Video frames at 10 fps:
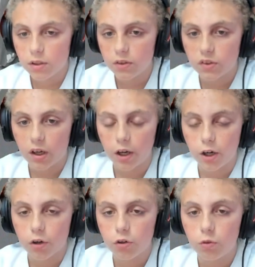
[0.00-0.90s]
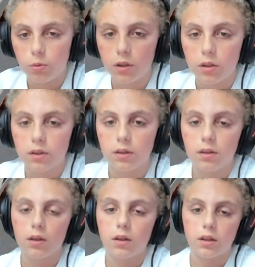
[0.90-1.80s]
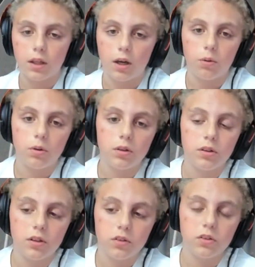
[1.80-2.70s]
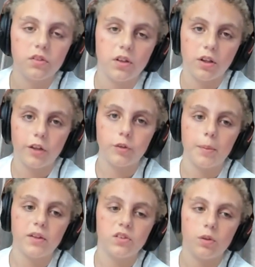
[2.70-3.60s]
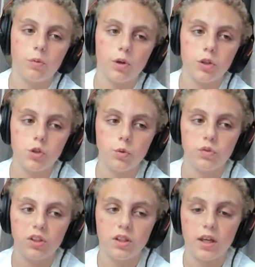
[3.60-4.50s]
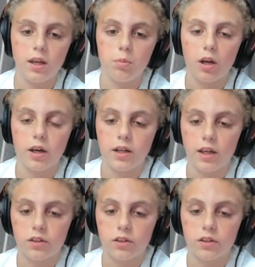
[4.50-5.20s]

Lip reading: is IR cool. Now this is done automatically when you choose the AIM-9X